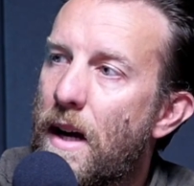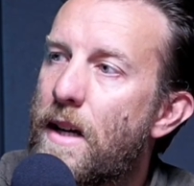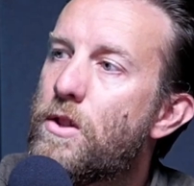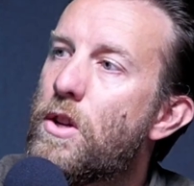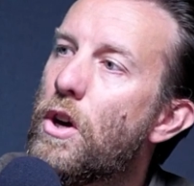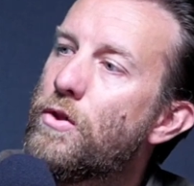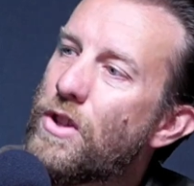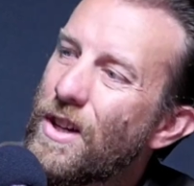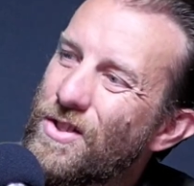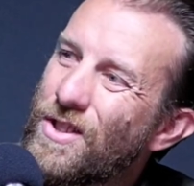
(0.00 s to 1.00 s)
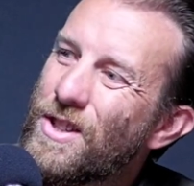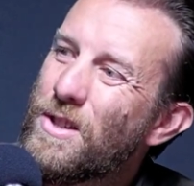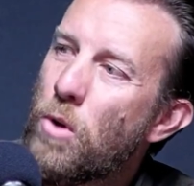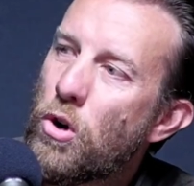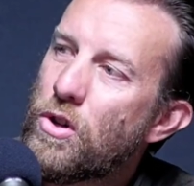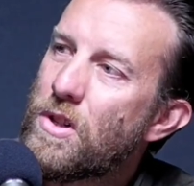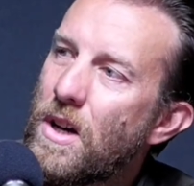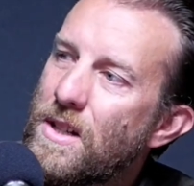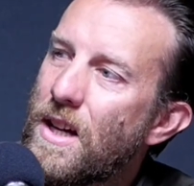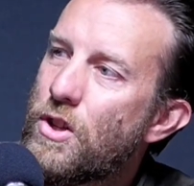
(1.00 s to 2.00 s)
Right. It uh, does the
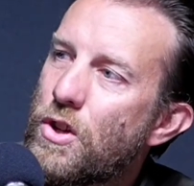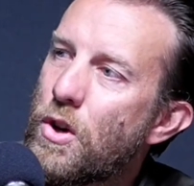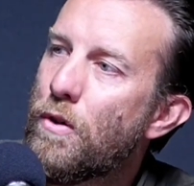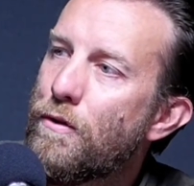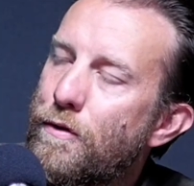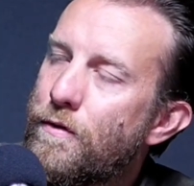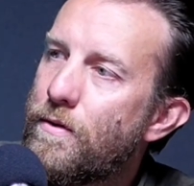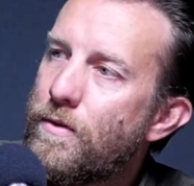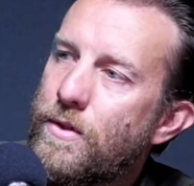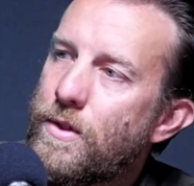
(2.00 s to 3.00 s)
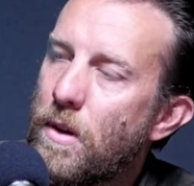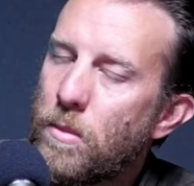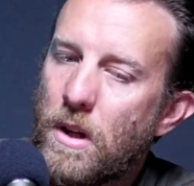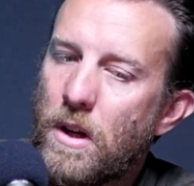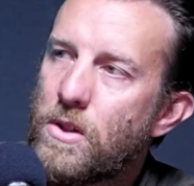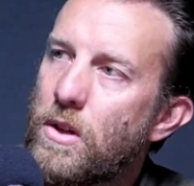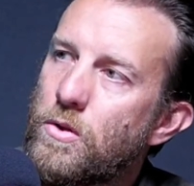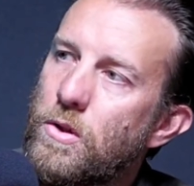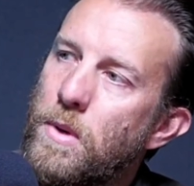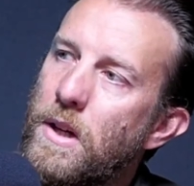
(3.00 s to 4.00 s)
democratization of yeah. it gives a voice like
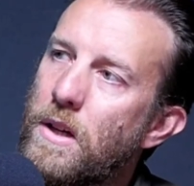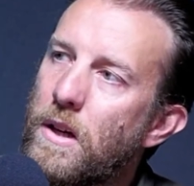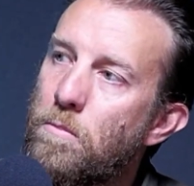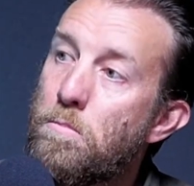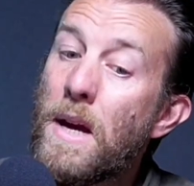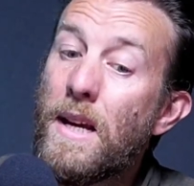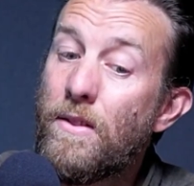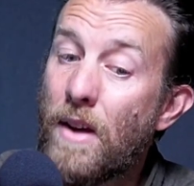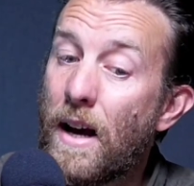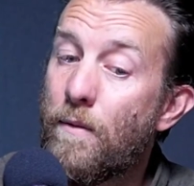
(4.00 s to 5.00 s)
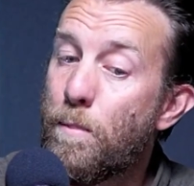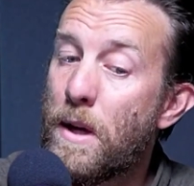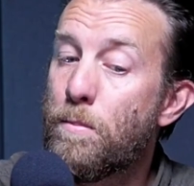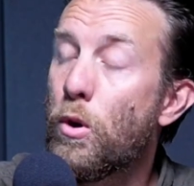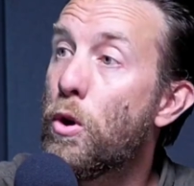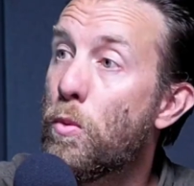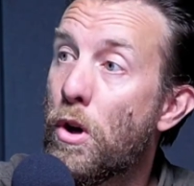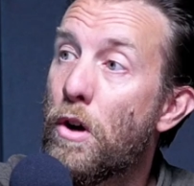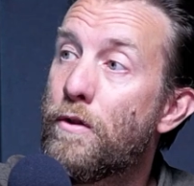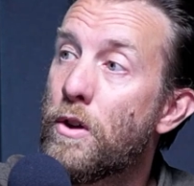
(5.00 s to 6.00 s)
social media yeah. mean that people who
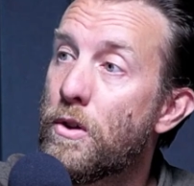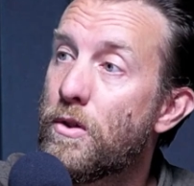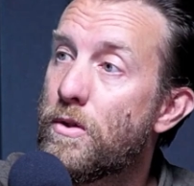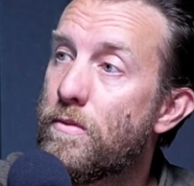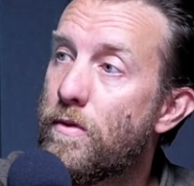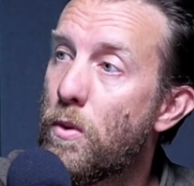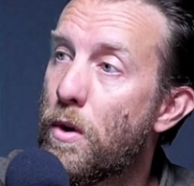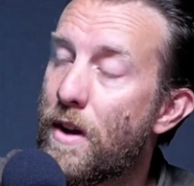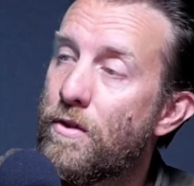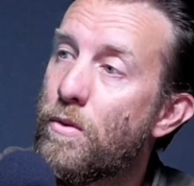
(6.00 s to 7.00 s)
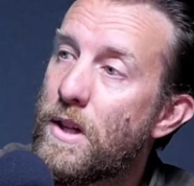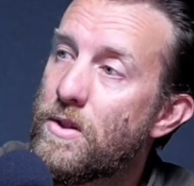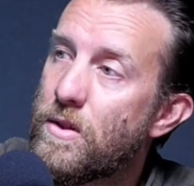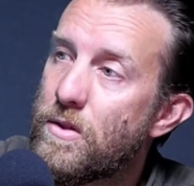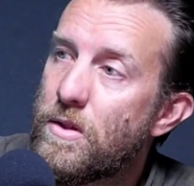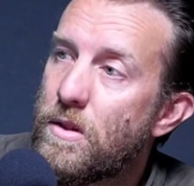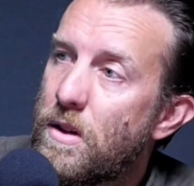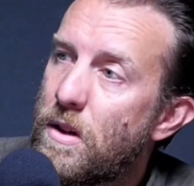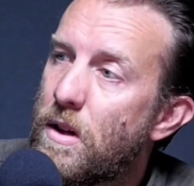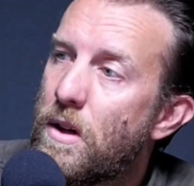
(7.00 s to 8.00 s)
were overlooked for whatever reasons
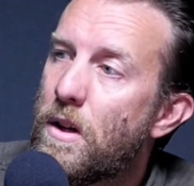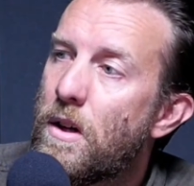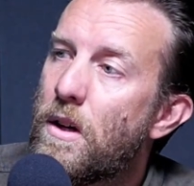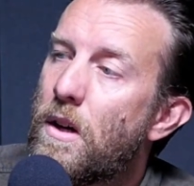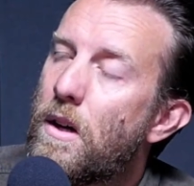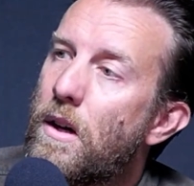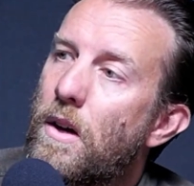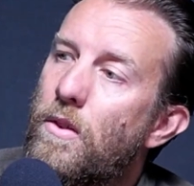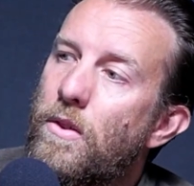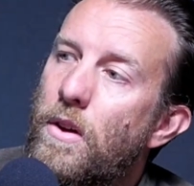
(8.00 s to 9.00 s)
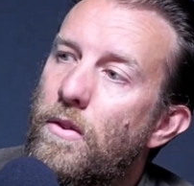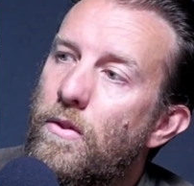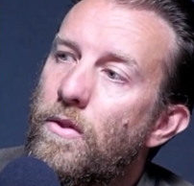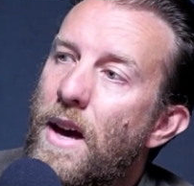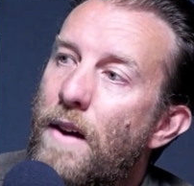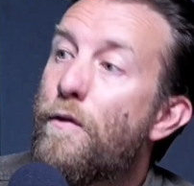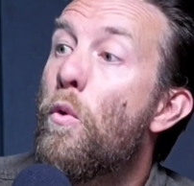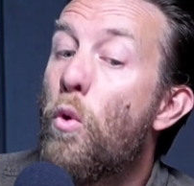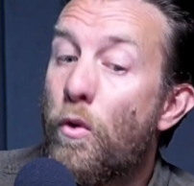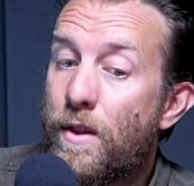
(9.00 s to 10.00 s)
yeah that
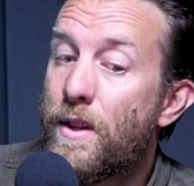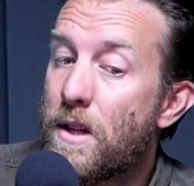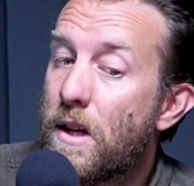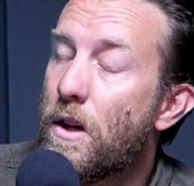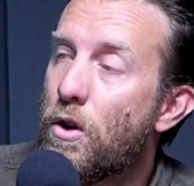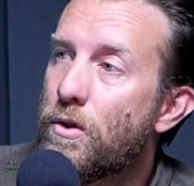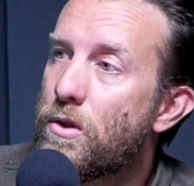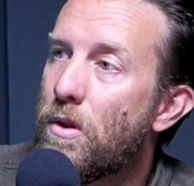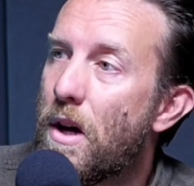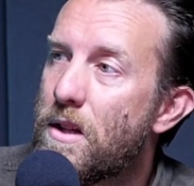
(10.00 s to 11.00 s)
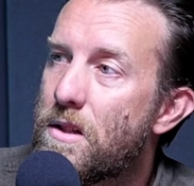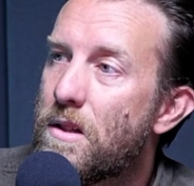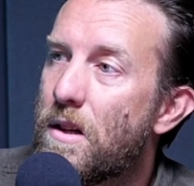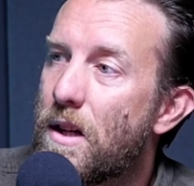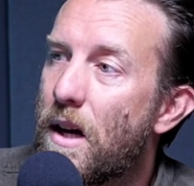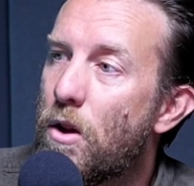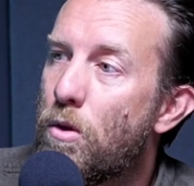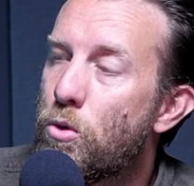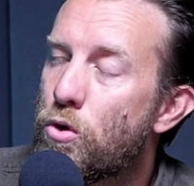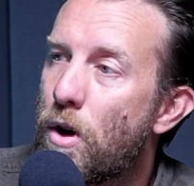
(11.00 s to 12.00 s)
therefore the, an article like this is going to get a
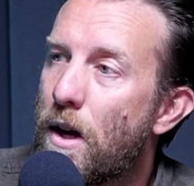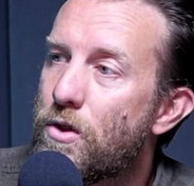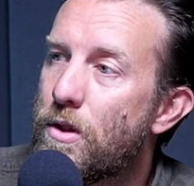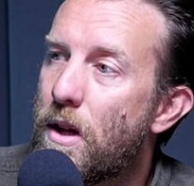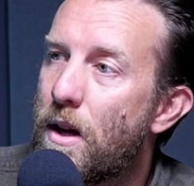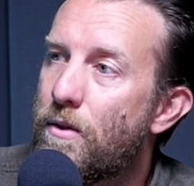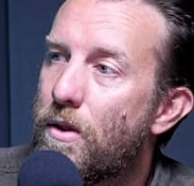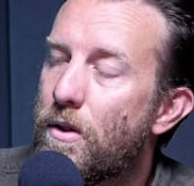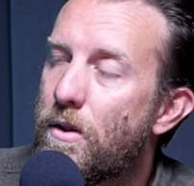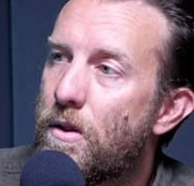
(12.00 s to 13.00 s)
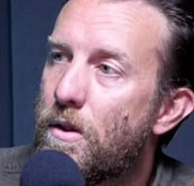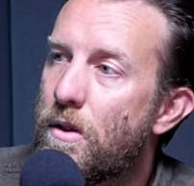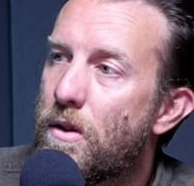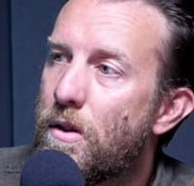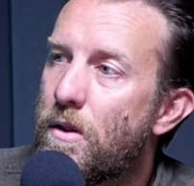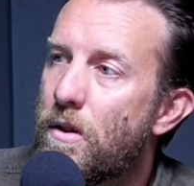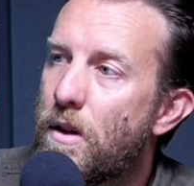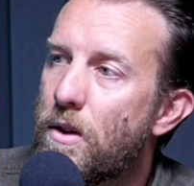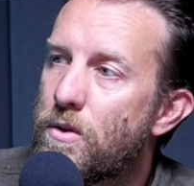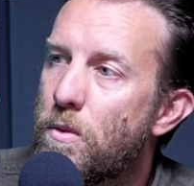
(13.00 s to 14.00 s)
lot more traction there than yeah
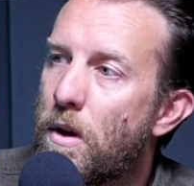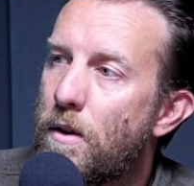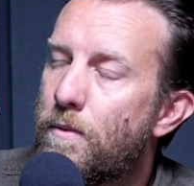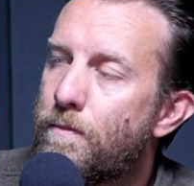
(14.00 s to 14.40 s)
than elsewhere.